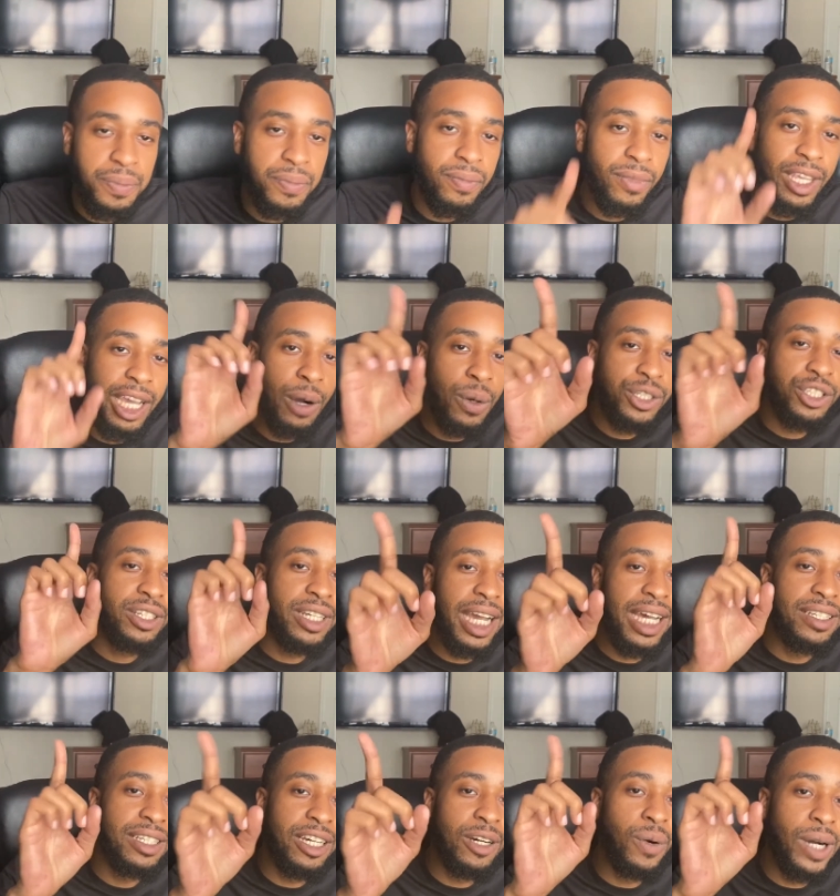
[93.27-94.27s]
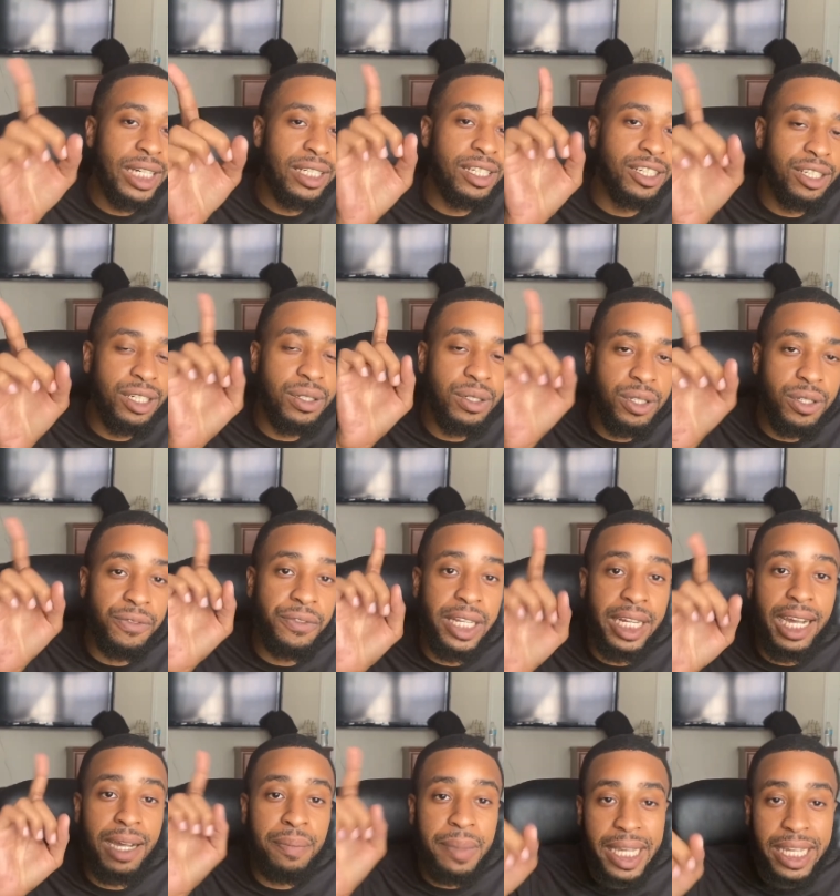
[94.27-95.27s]
I want you guys to go watch this YouTube video
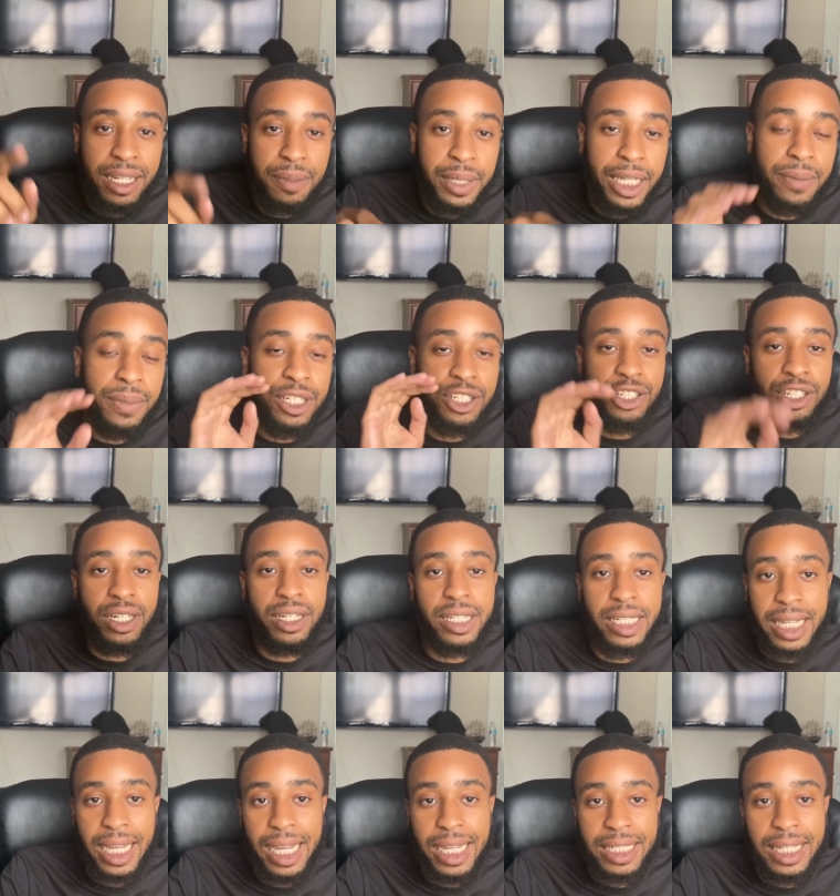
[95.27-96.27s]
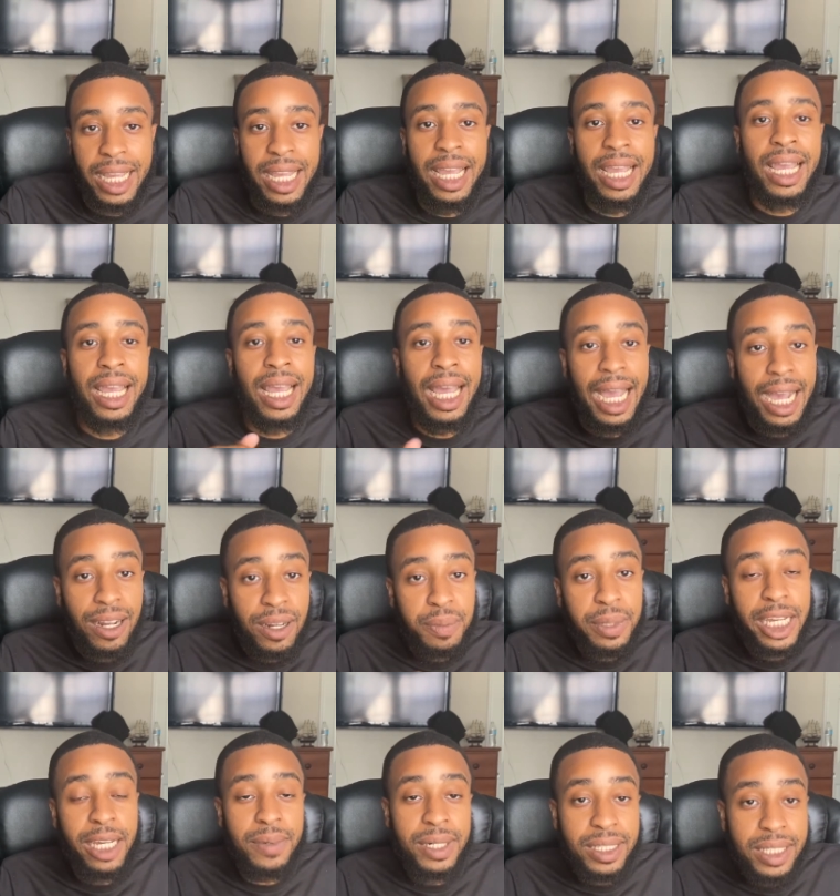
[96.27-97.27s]
I made to be able to show you guys how to be
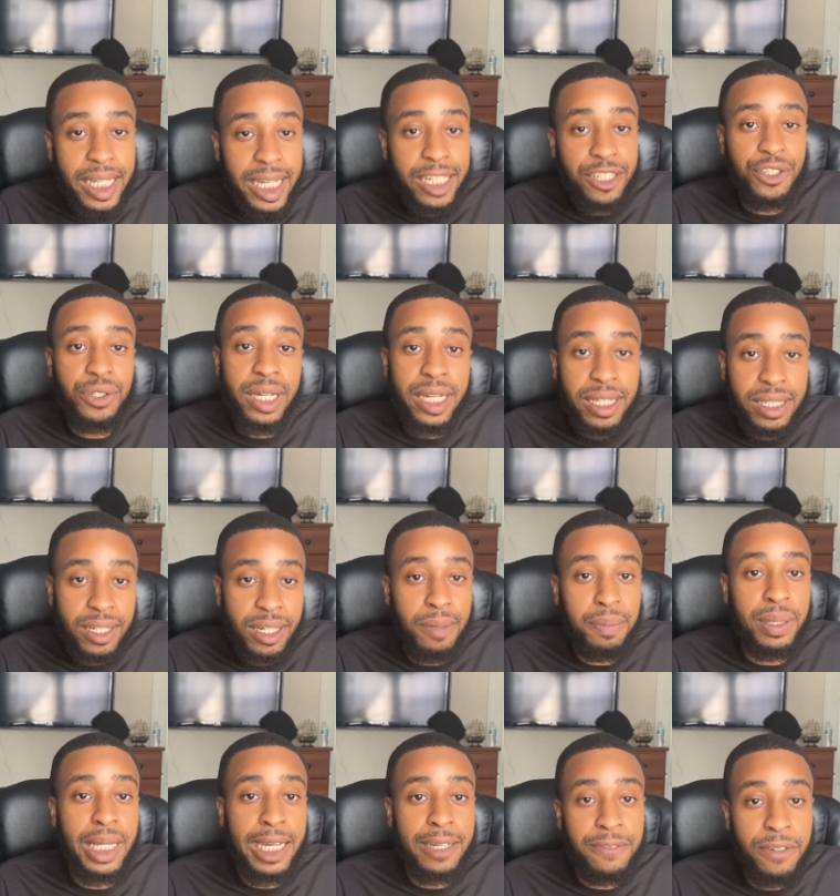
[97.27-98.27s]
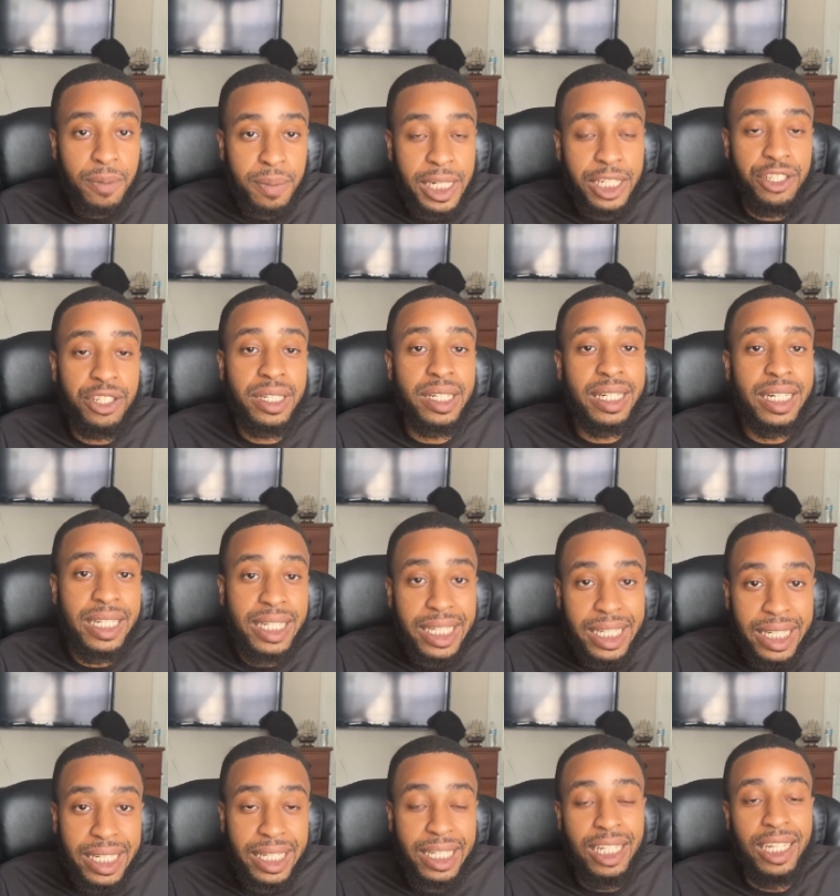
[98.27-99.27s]
able to take trades on a platform that you're going to
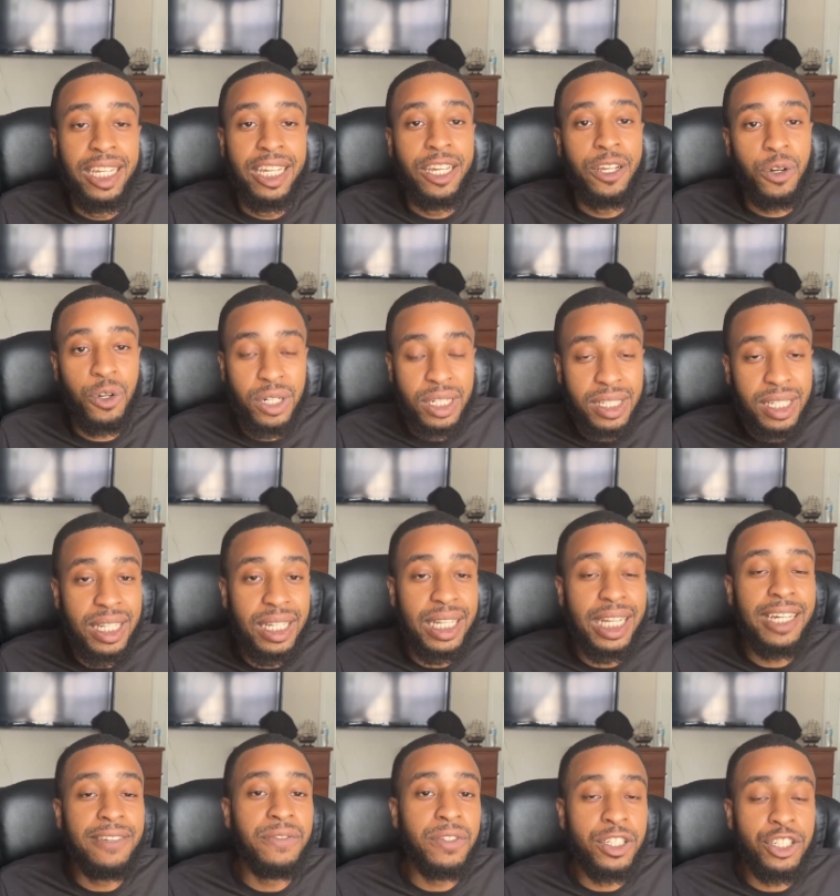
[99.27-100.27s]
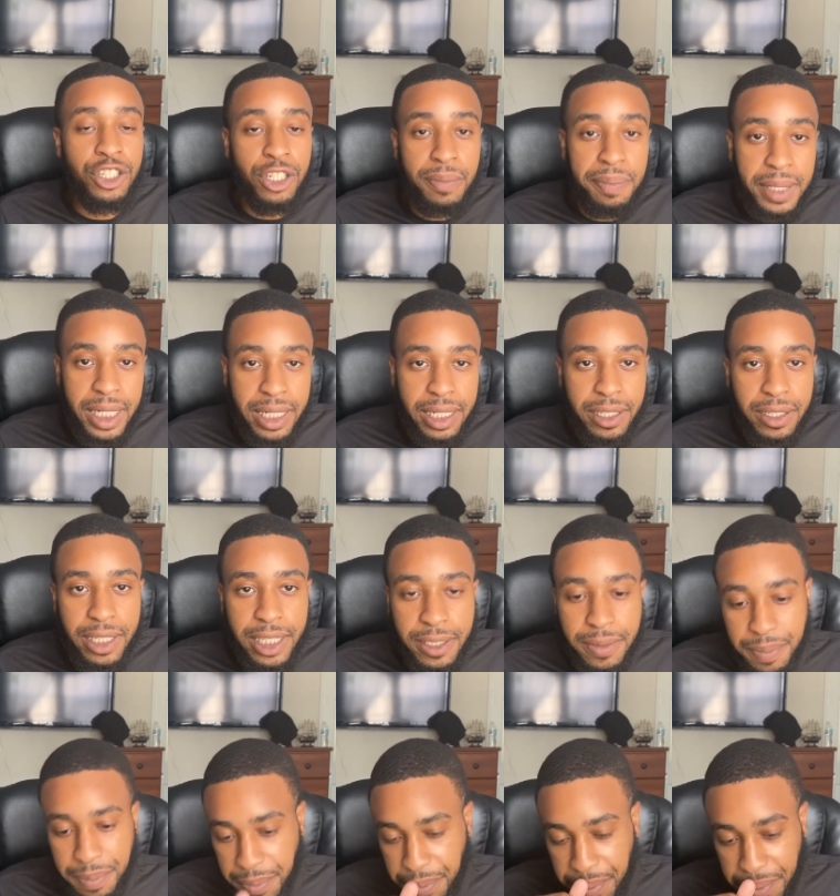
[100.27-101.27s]
need in order to leverage your money, okay?
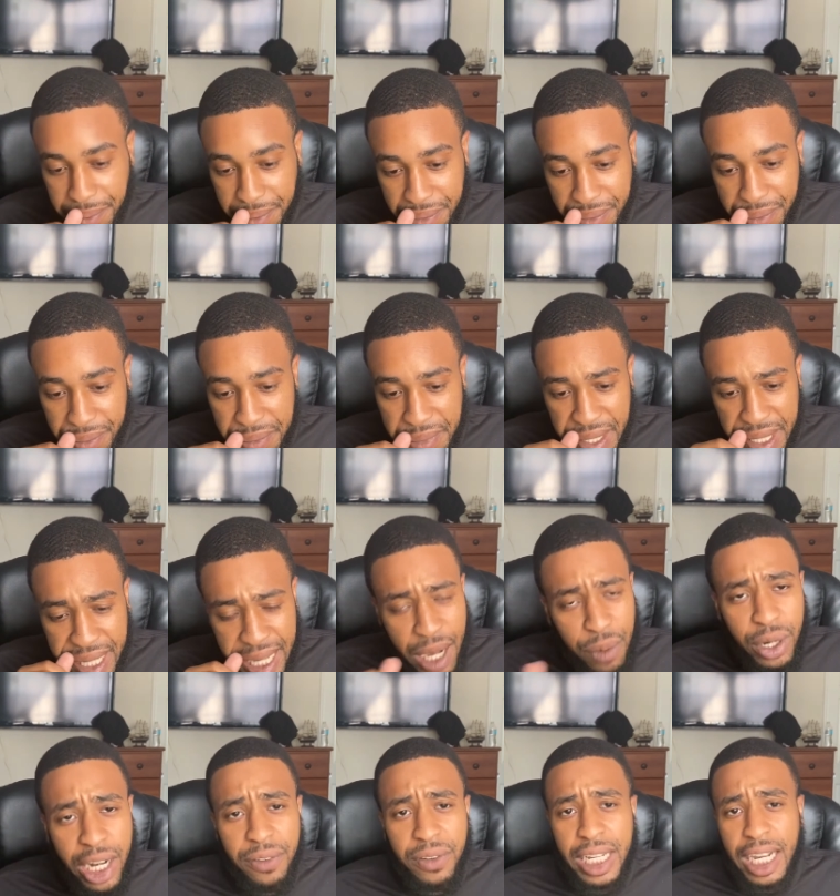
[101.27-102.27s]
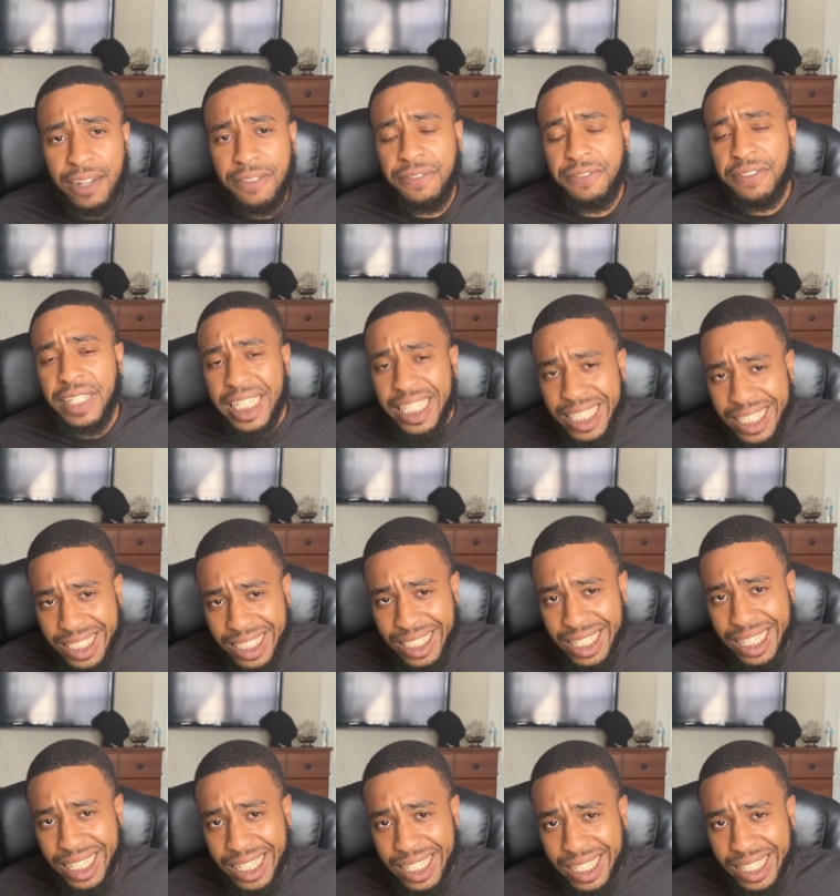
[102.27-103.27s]
And whenever y'all finish
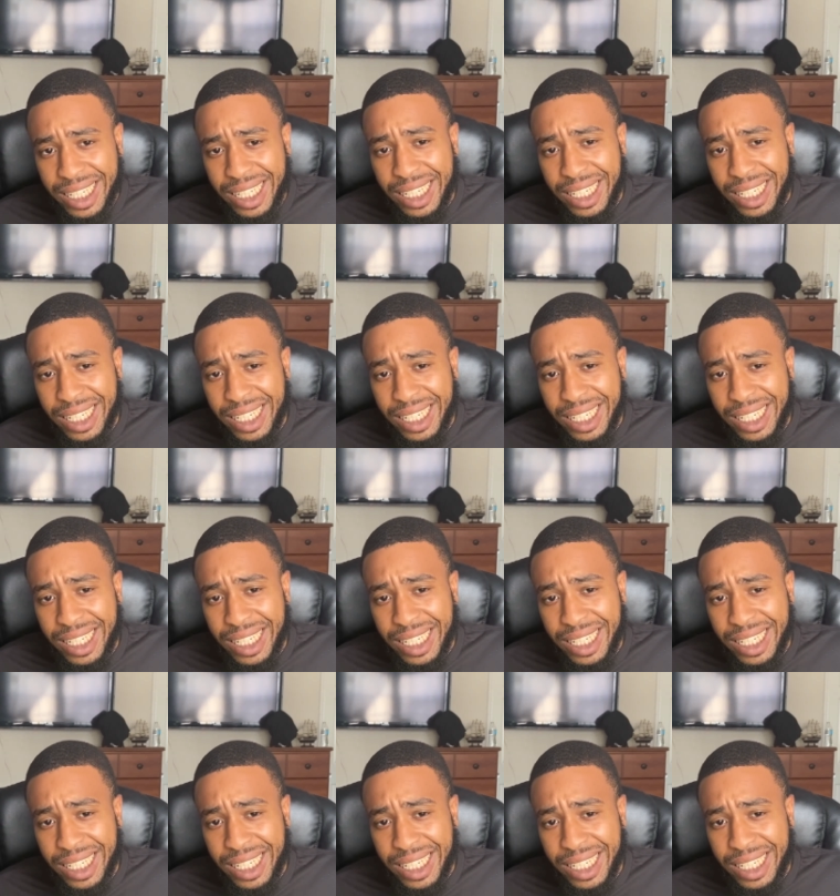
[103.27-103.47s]
that,